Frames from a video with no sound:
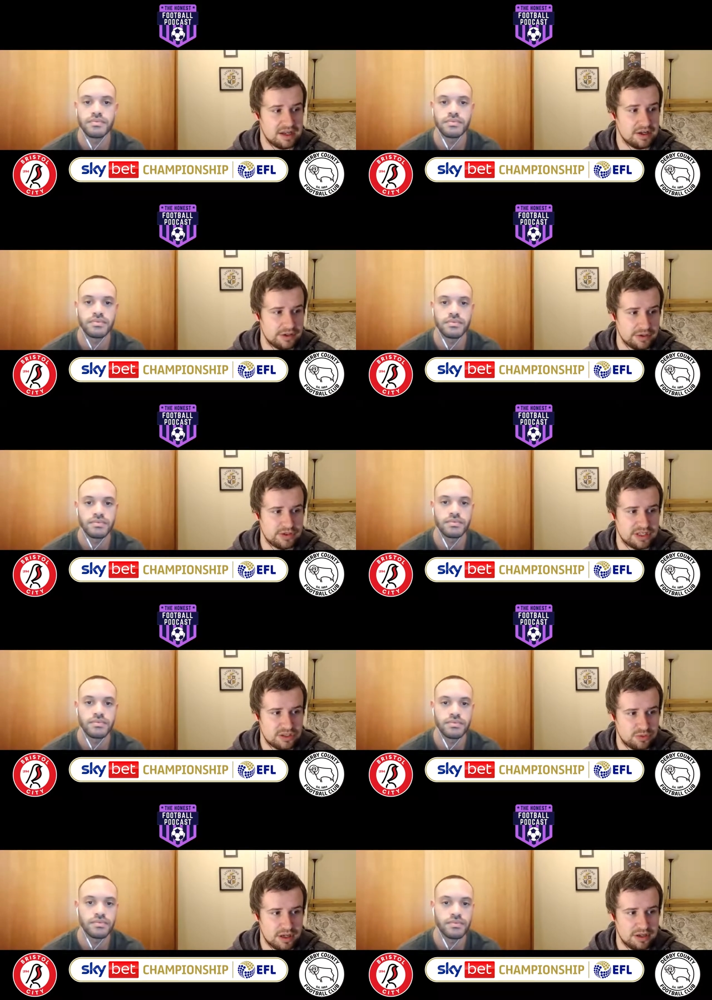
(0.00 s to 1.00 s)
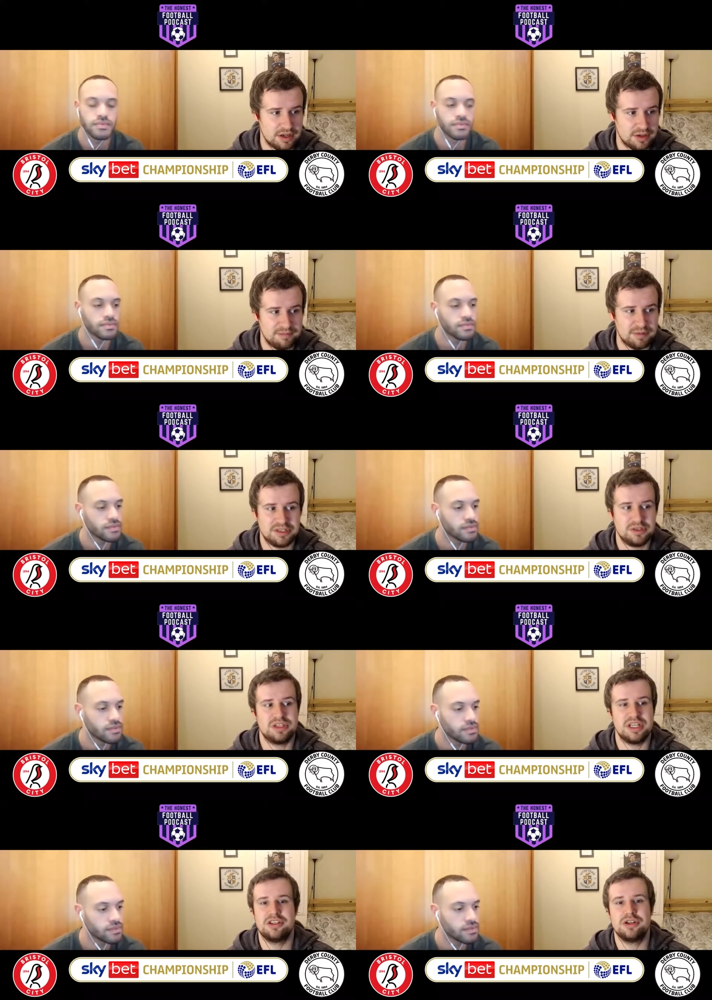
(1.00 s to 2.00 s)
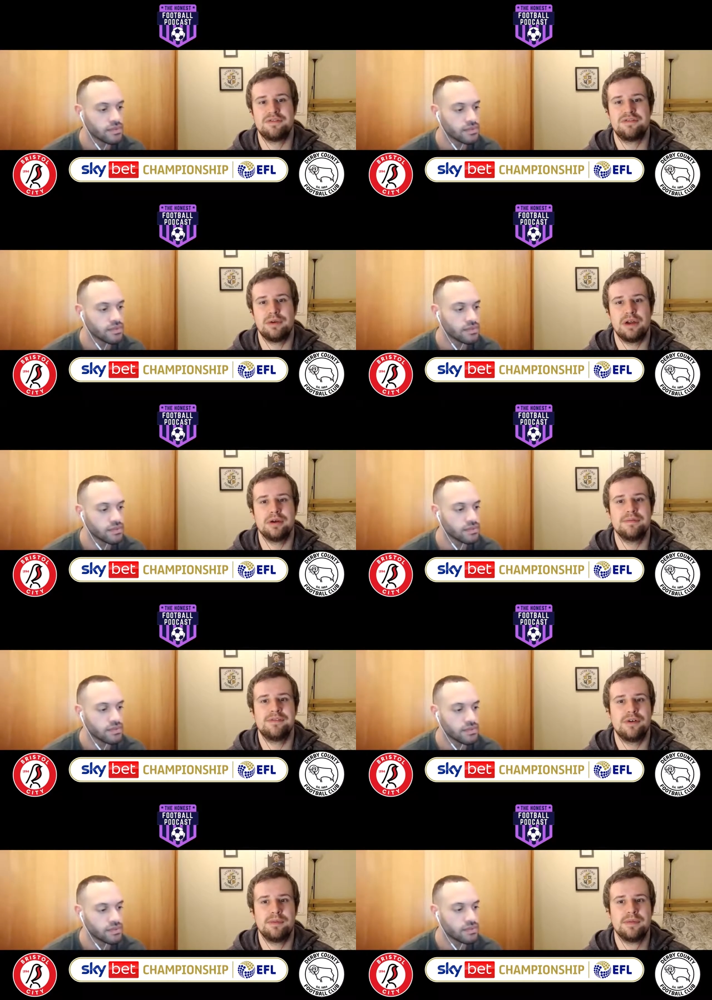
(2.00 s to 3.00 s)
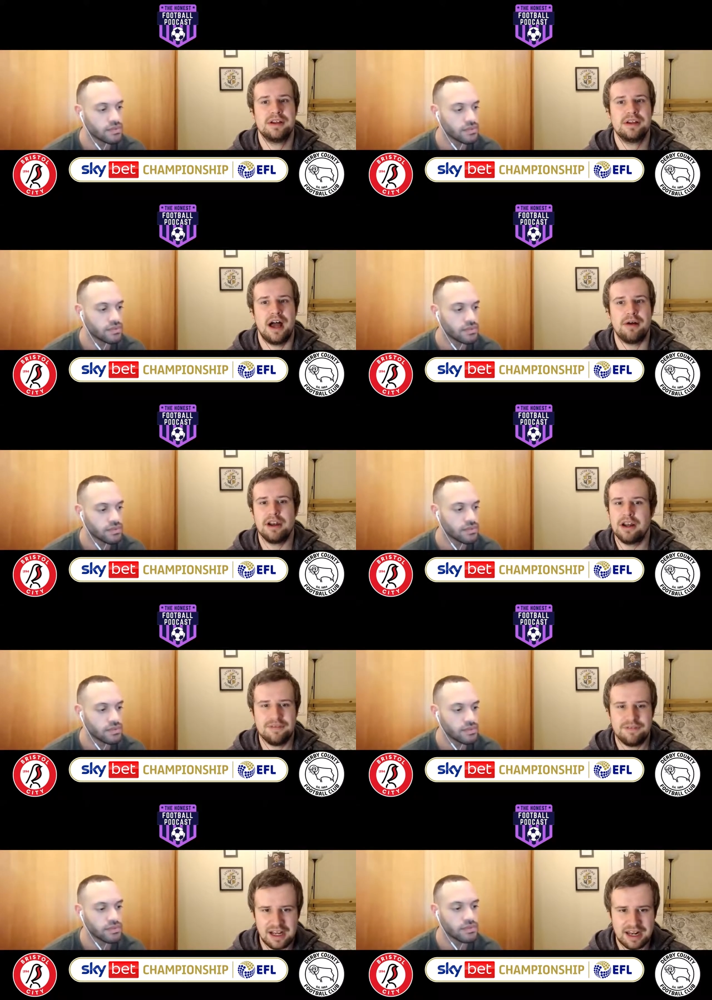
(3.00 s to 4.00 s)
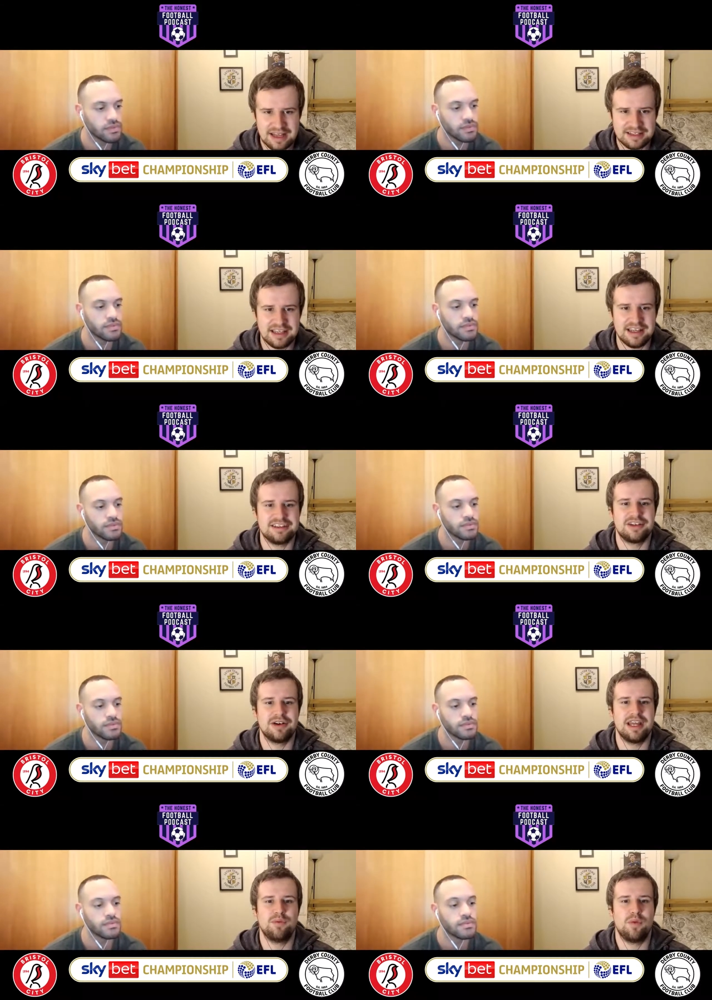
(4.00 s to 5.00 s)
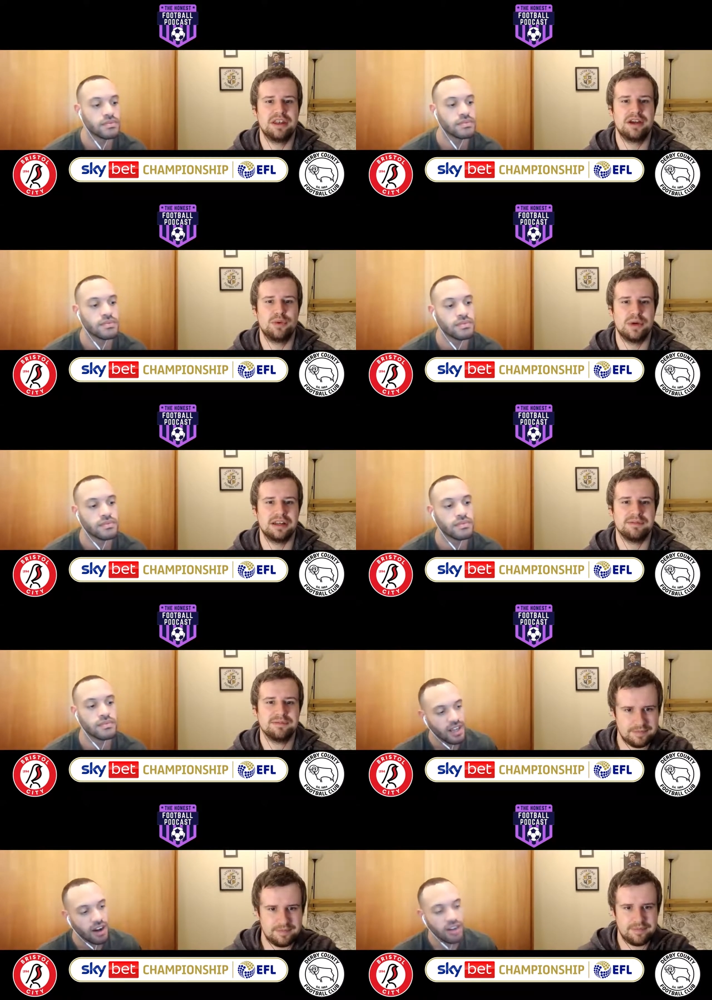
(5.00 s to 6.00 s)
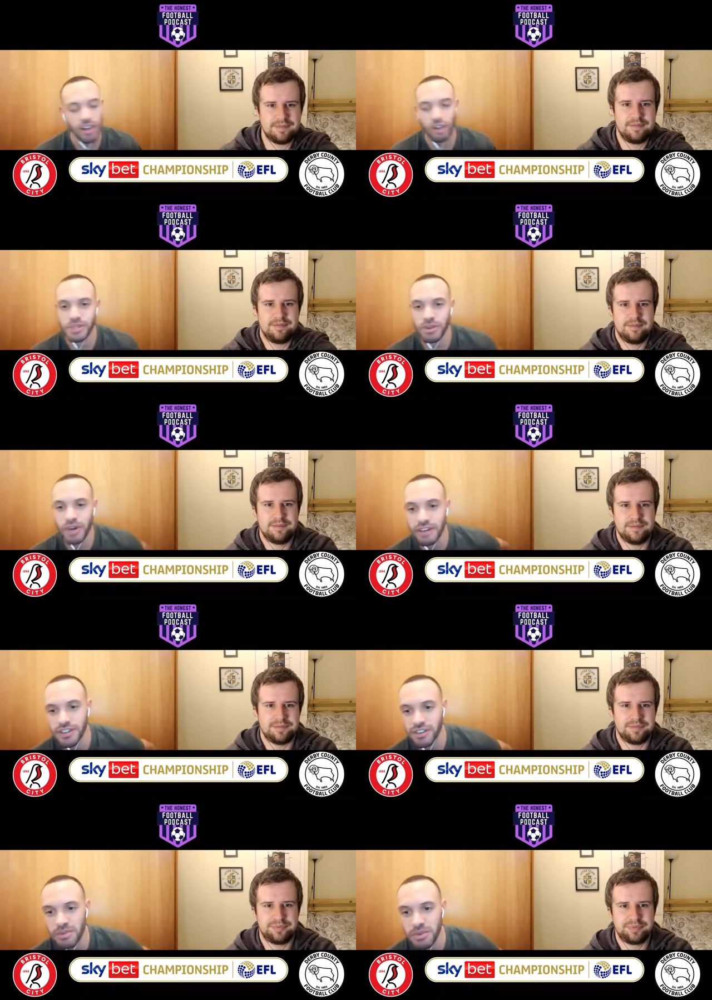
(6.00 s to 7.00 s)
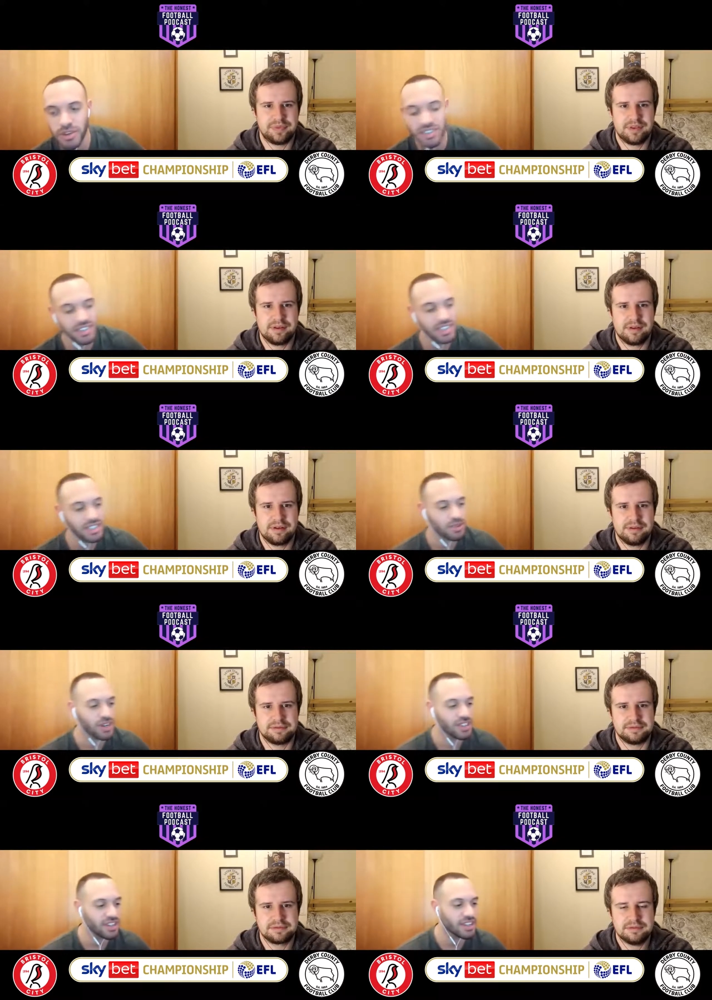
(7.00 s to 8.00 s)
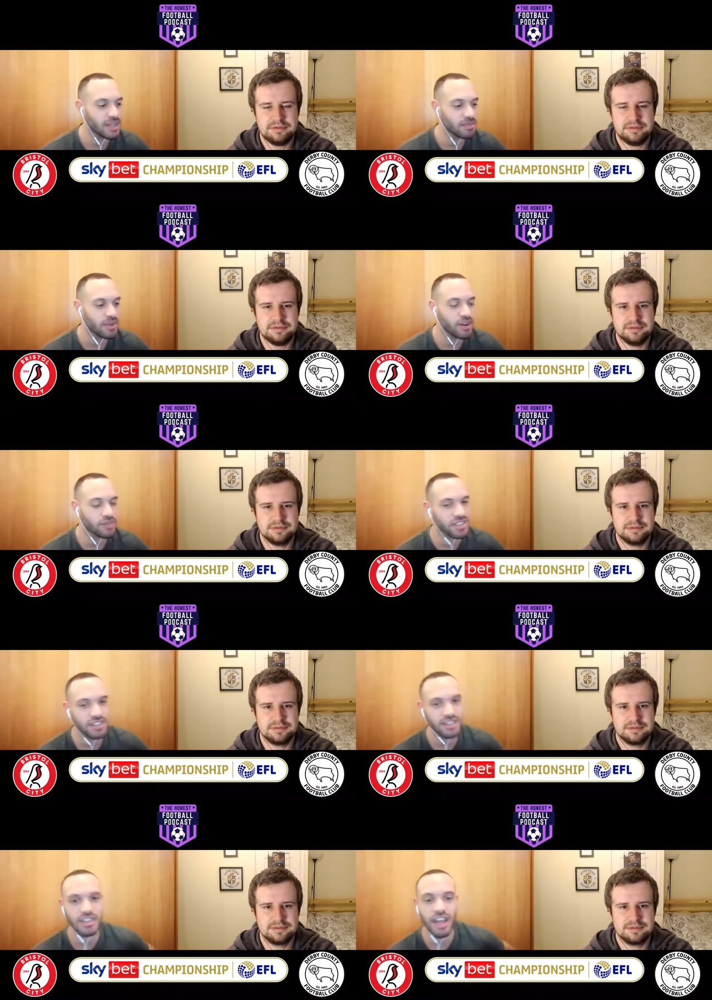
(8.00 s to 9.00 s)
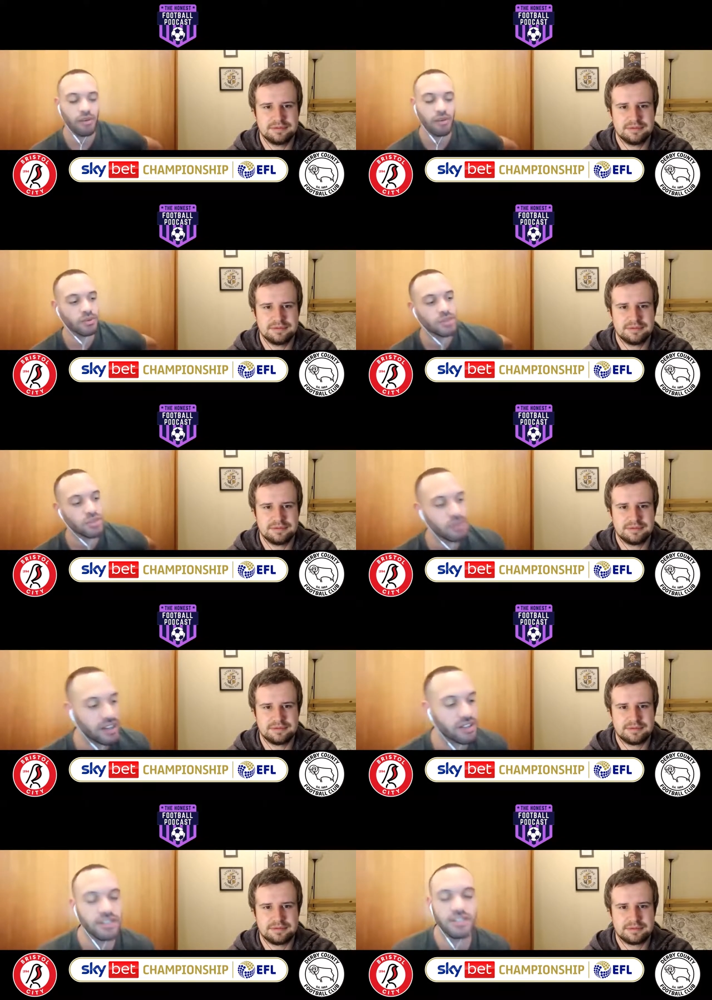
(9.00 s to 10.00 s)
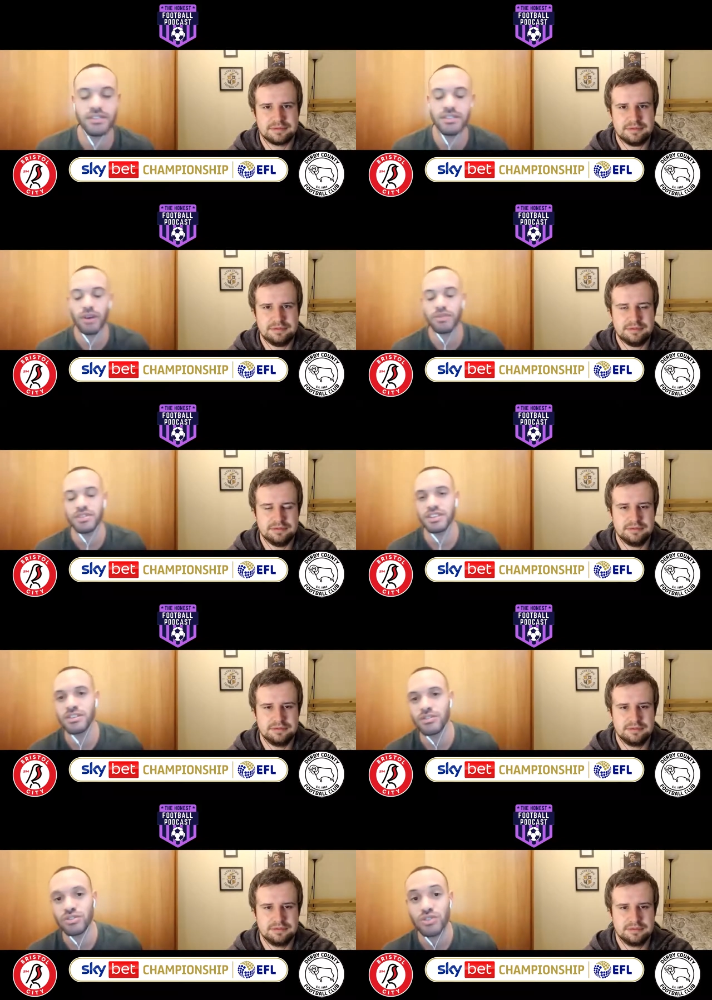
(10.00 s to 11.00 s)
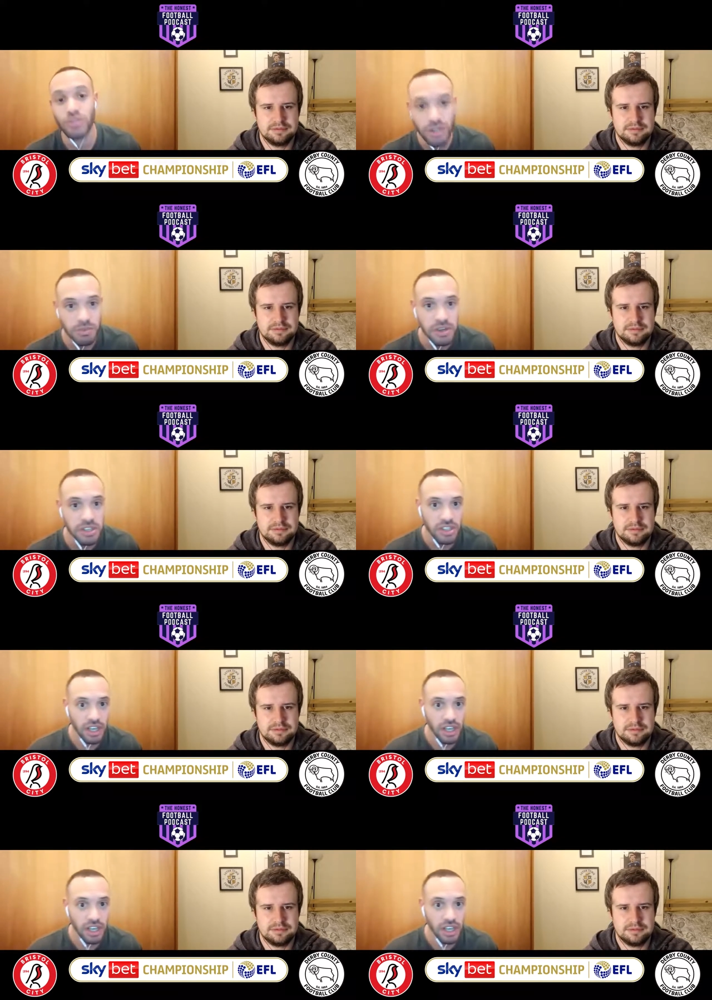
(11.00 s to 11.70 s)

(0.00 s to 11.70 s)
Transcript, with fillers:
Speaker 1: they're going to lose this one. And with Bristol City's newfound home form, I'm going to go for the classic, exciting 1-0 win.
Speaker 2: I'm going to go opposite way. I think Derby might sneak this one. Obviously, yeah, we talk about, obviously, they're not scoring as much.